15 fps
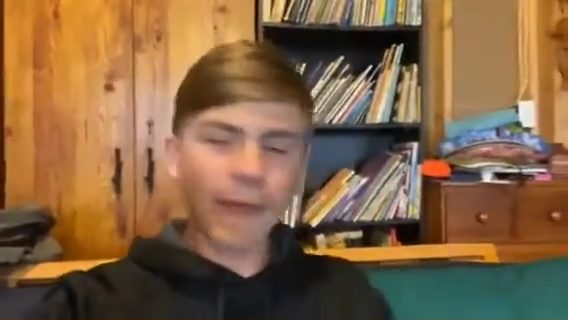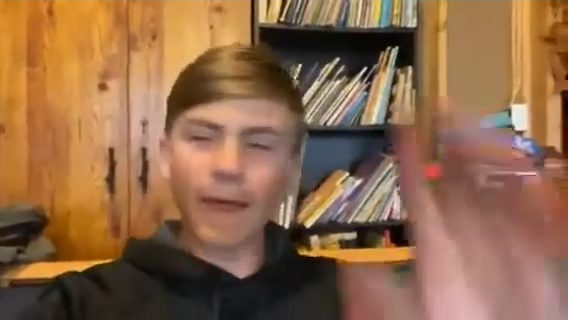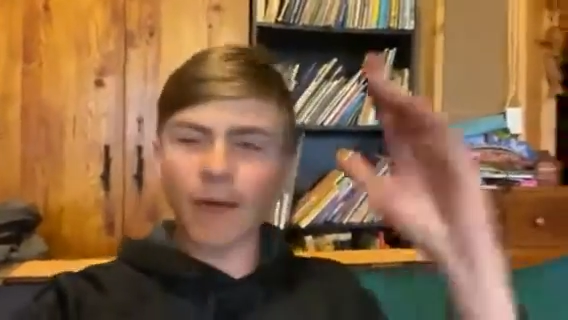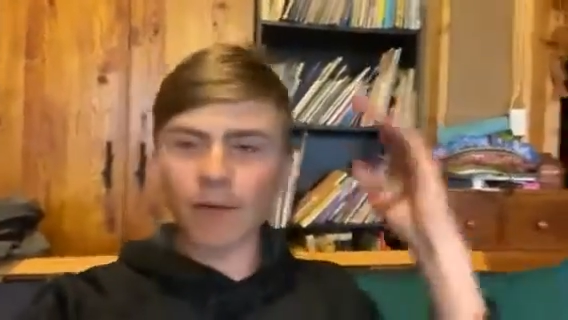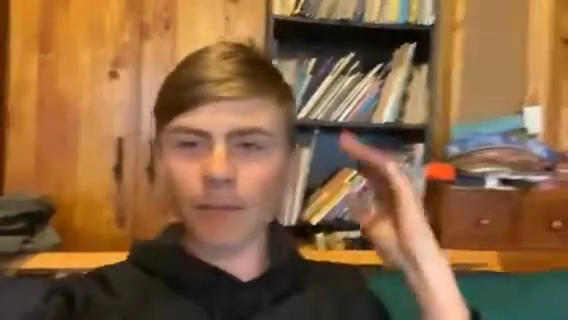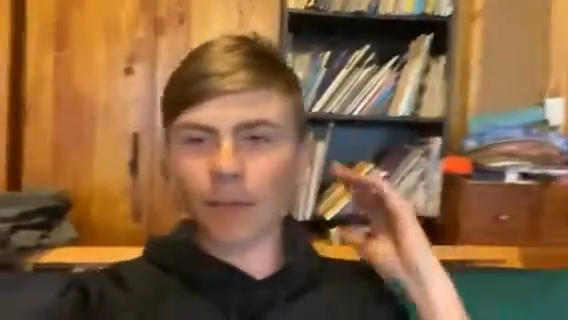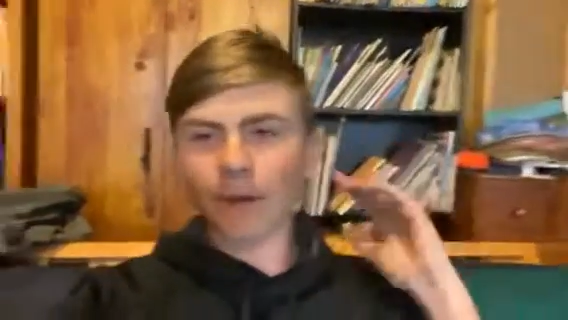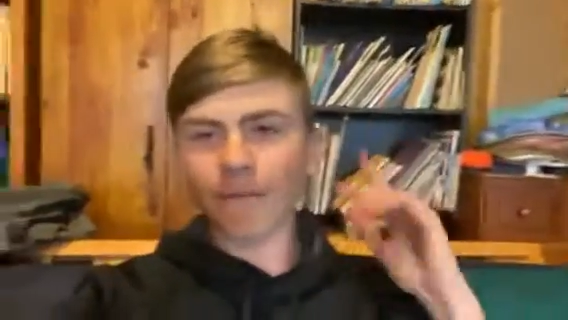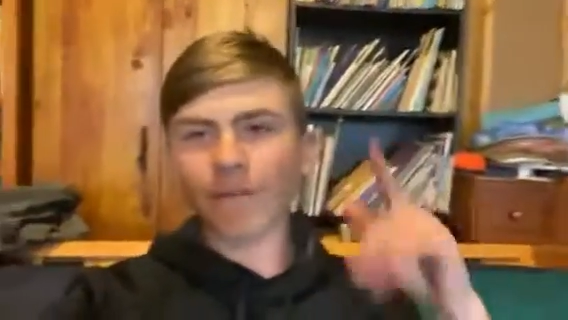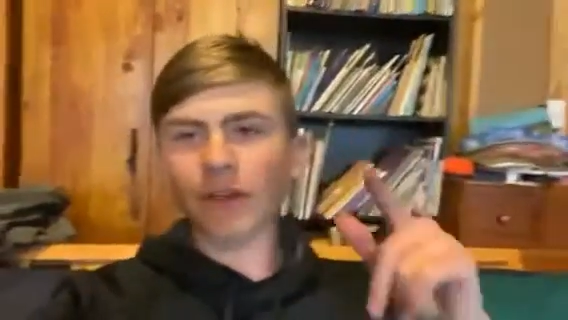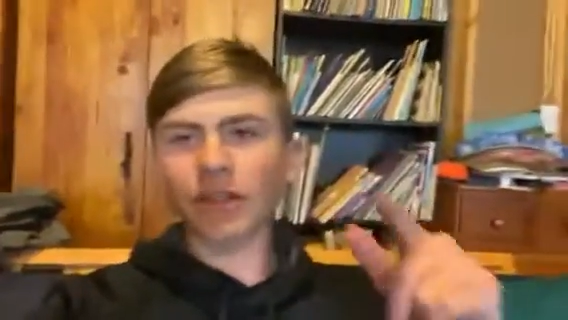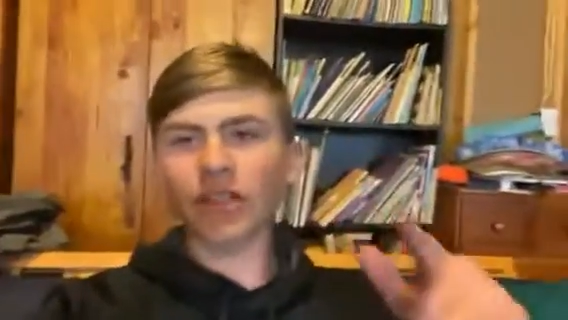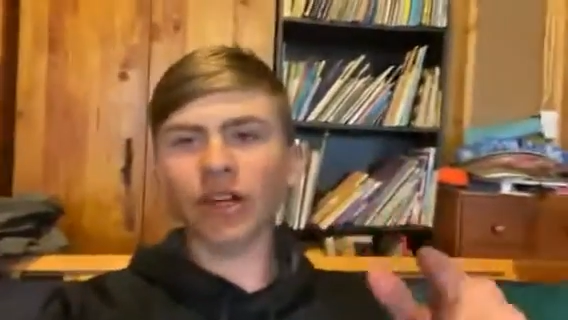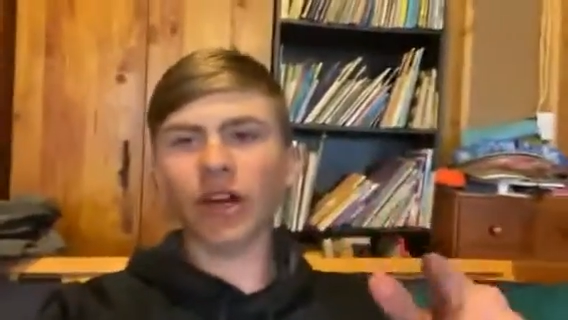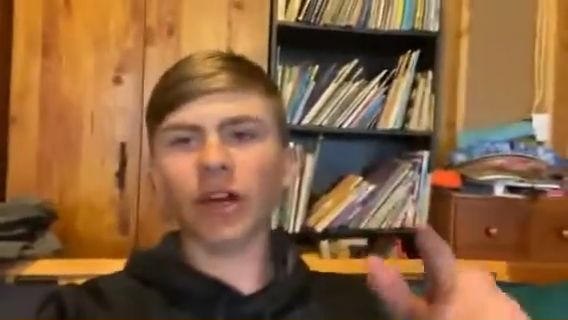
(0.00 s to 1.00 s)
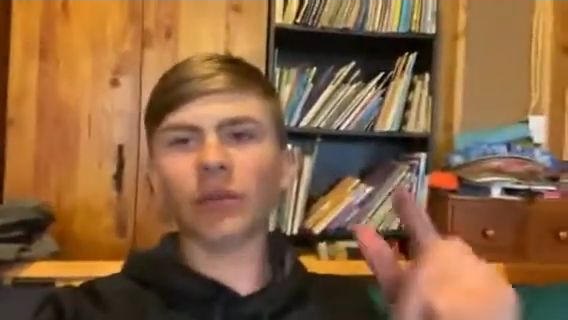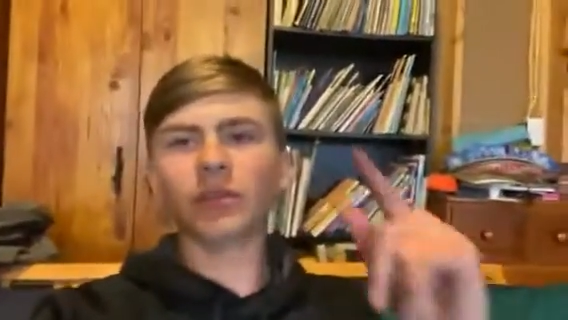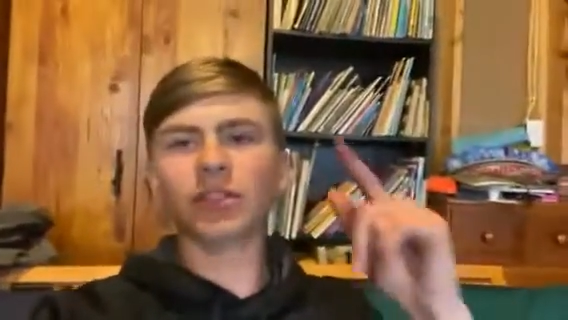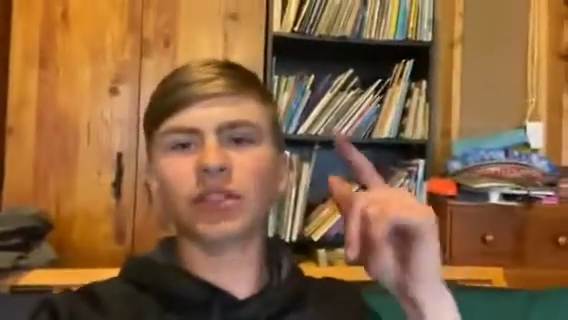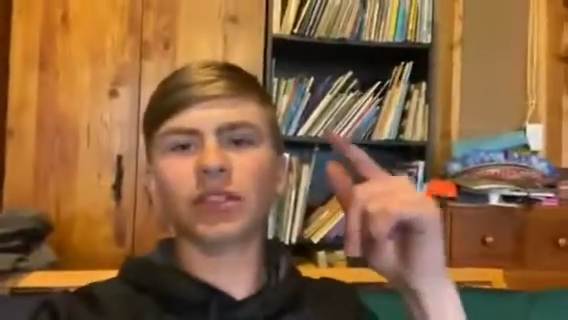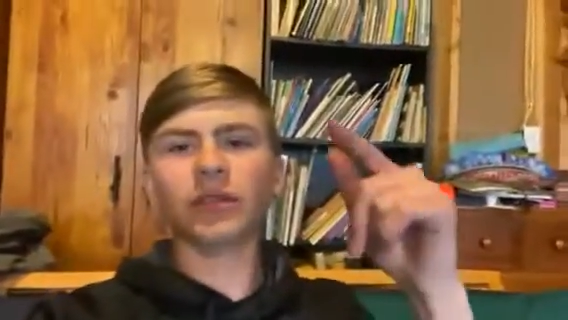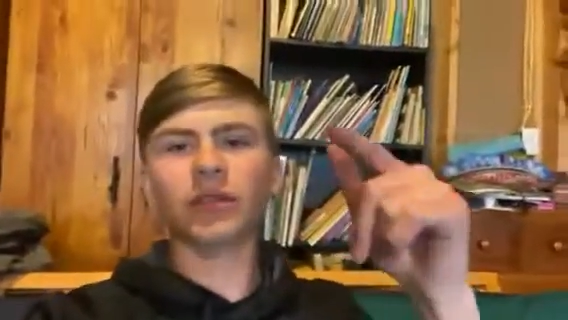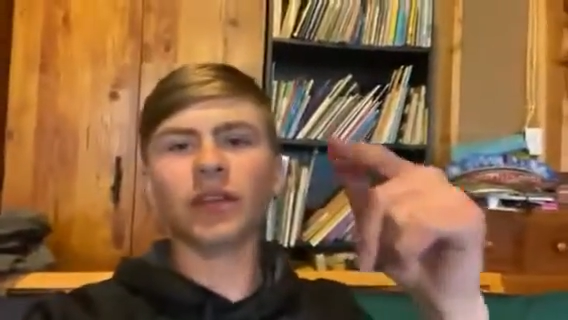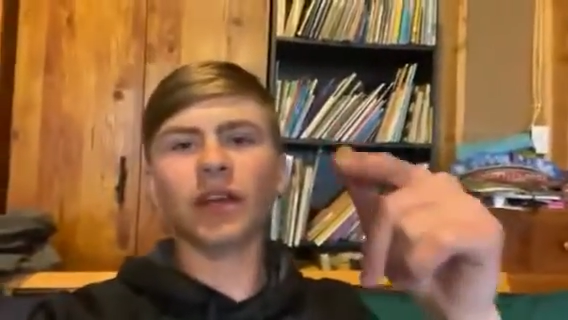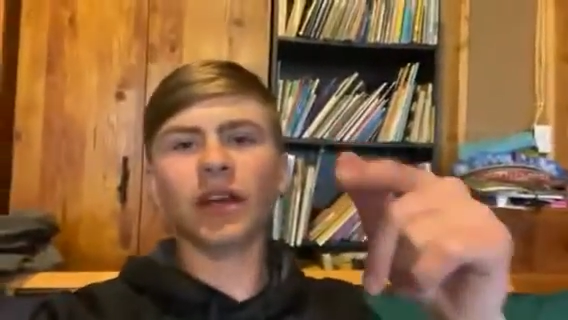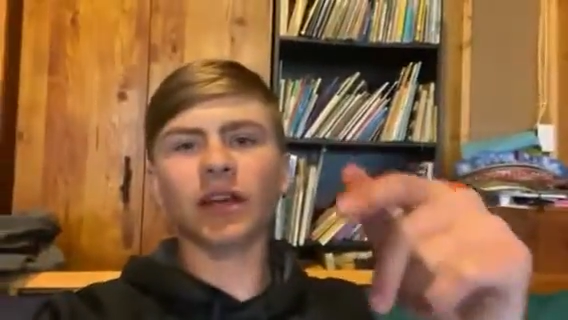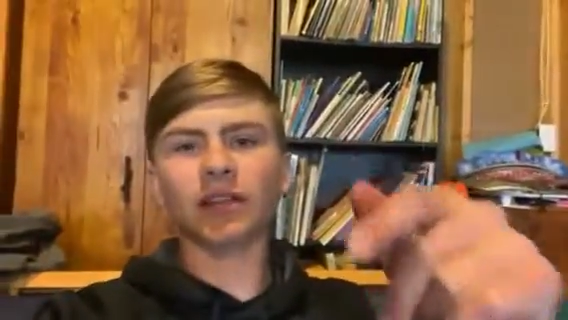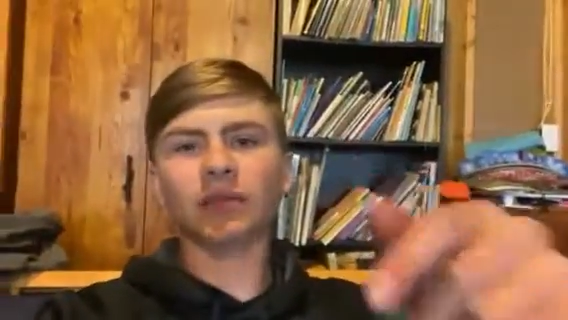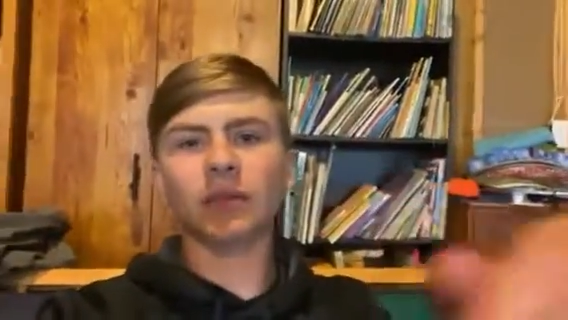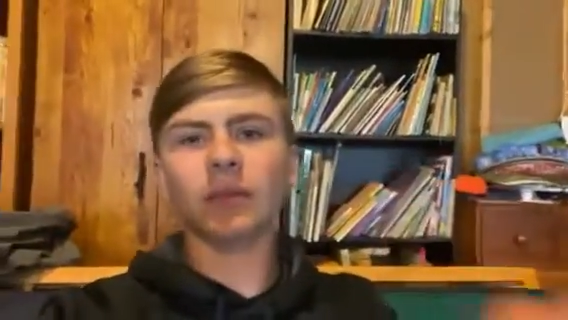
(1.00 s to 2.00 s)
everybody fish on. We'll see you in the
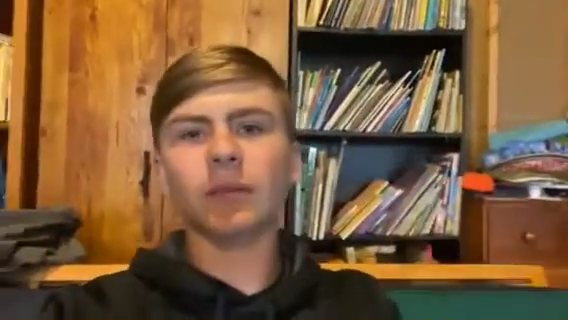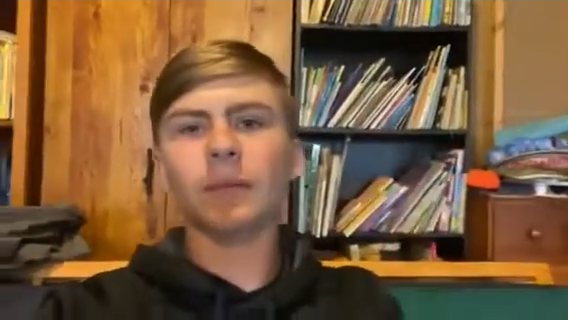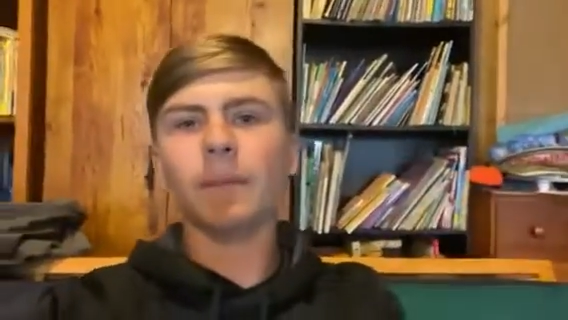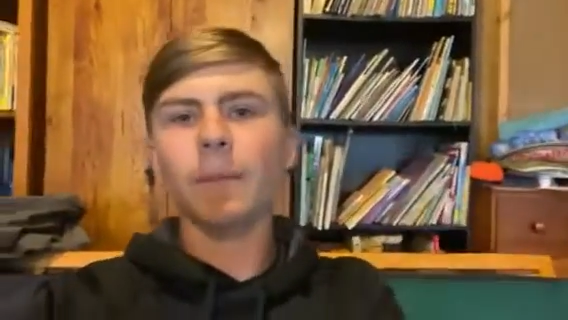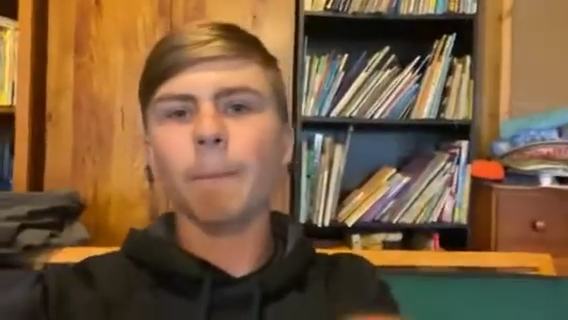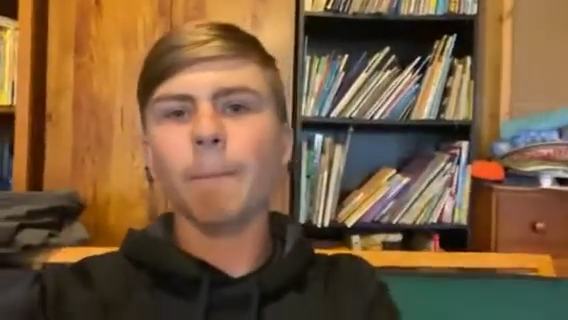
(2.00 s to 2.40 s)
next one.